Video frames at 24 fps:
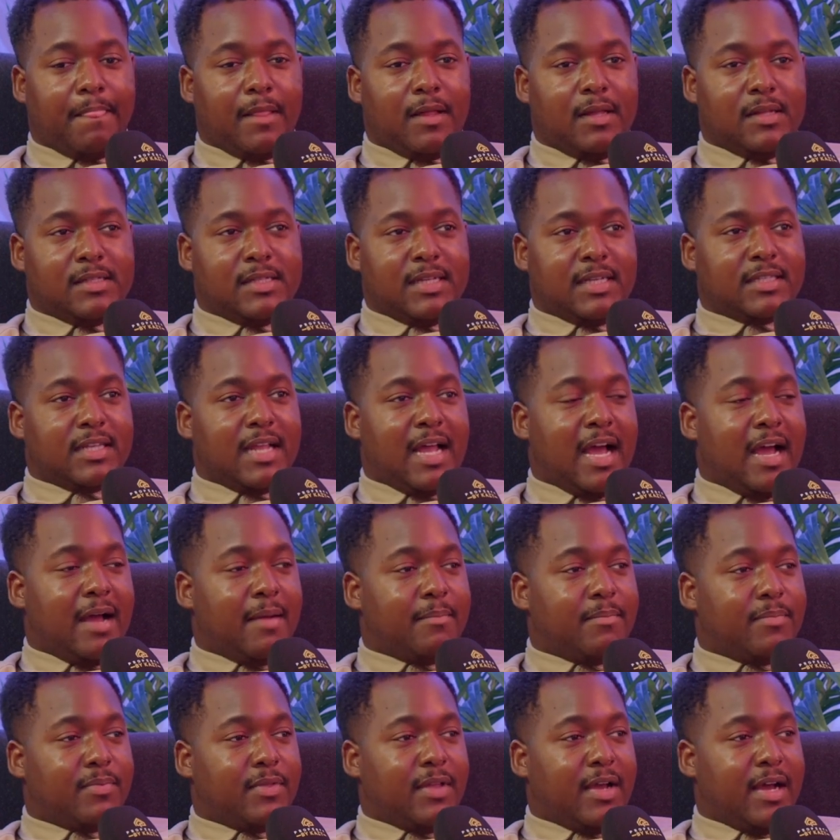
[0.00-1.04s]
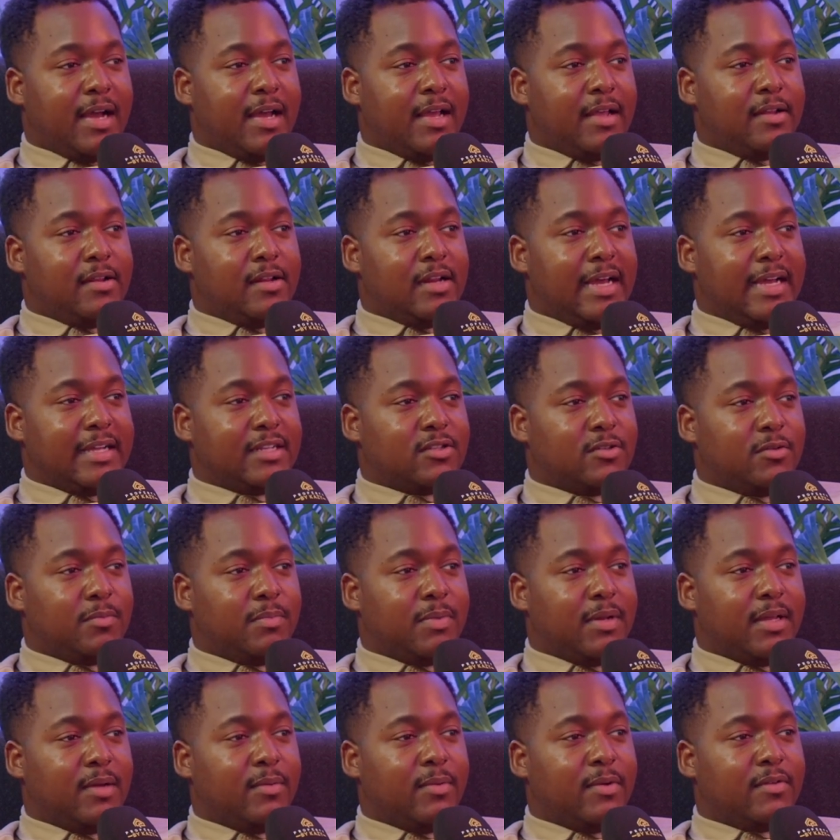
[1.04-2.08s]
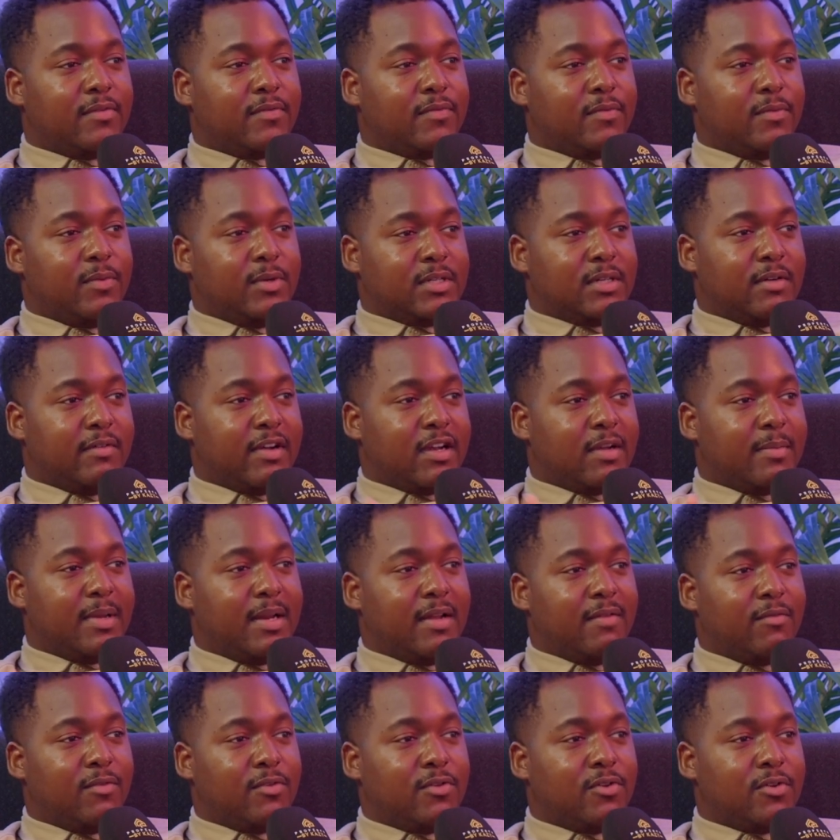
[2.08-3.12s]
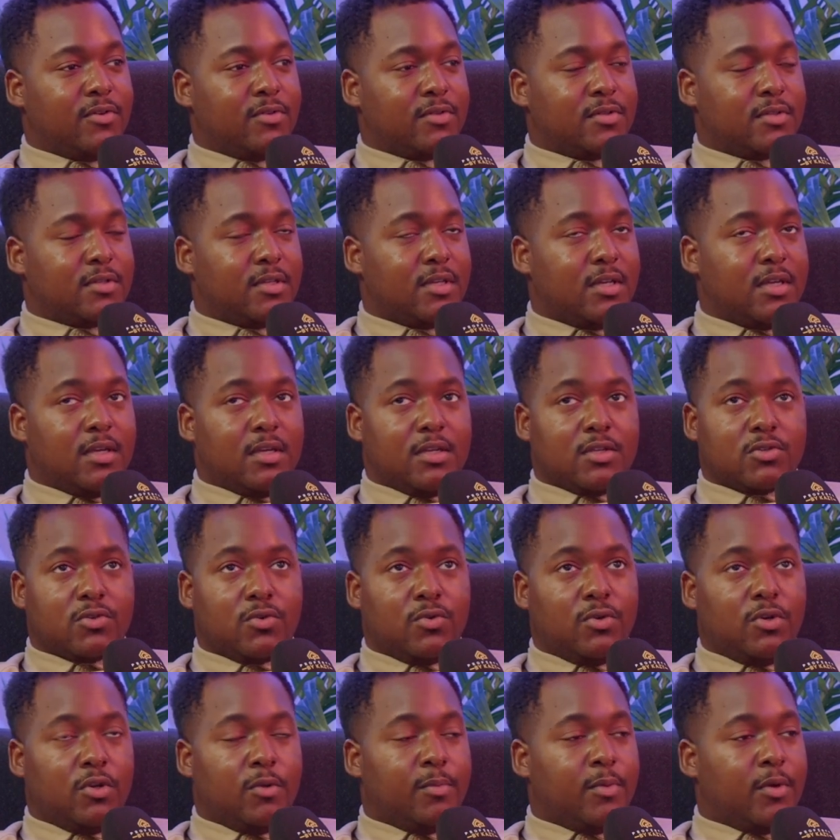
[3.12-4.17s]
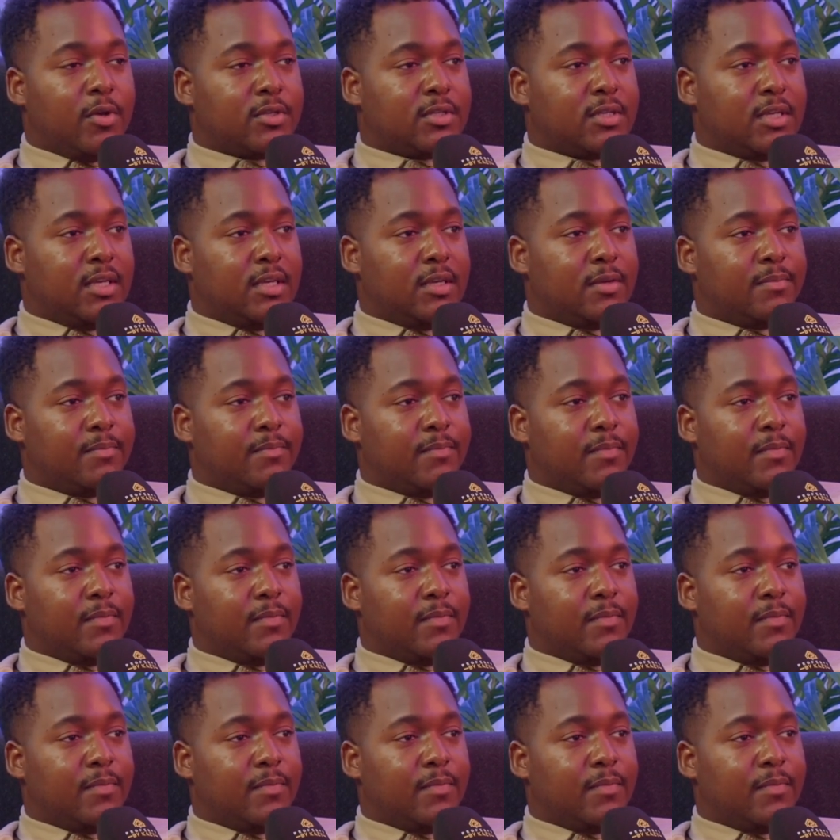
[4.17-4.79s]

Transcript: there's an app that I'd like to play with, which I recommend everyone use. It's called Luminosity.